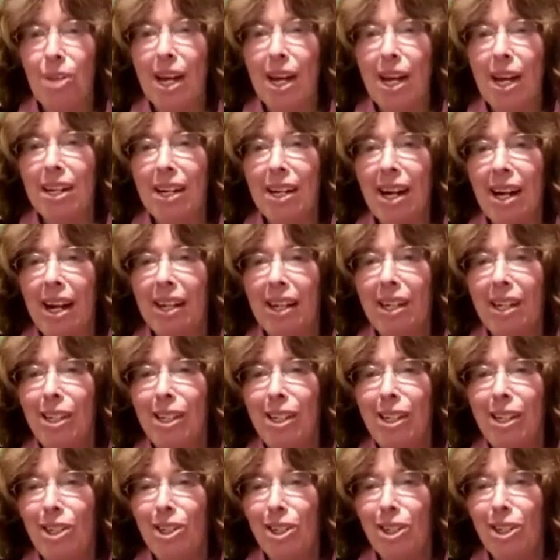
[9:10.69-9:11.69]
not
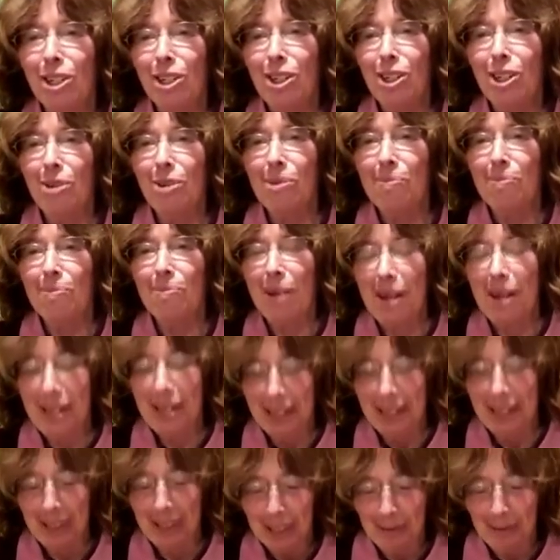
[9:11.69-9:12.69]
easy shalom
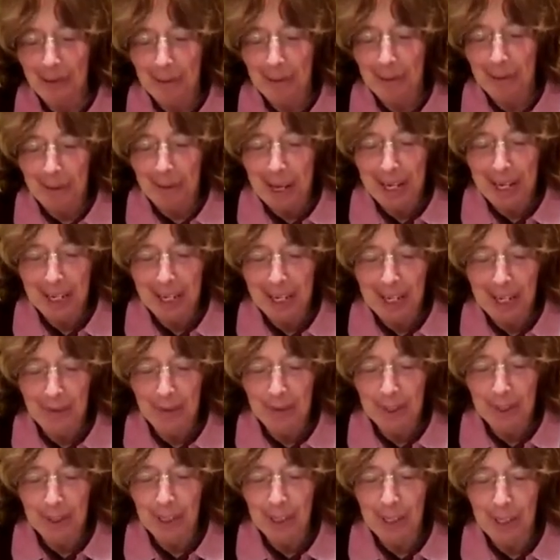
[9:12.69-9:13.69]
bias of the body and
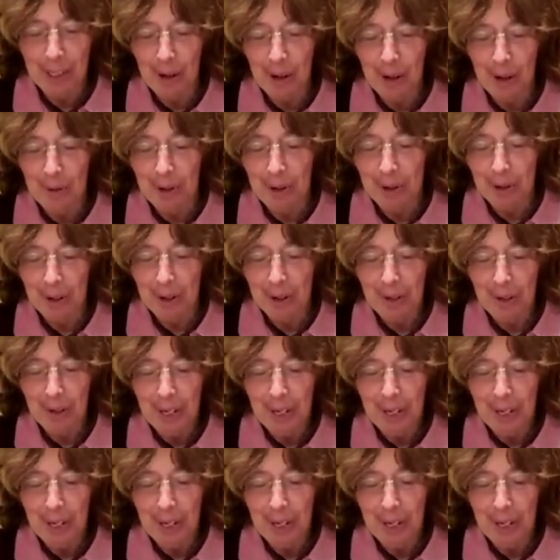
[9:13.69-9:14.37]
the soul,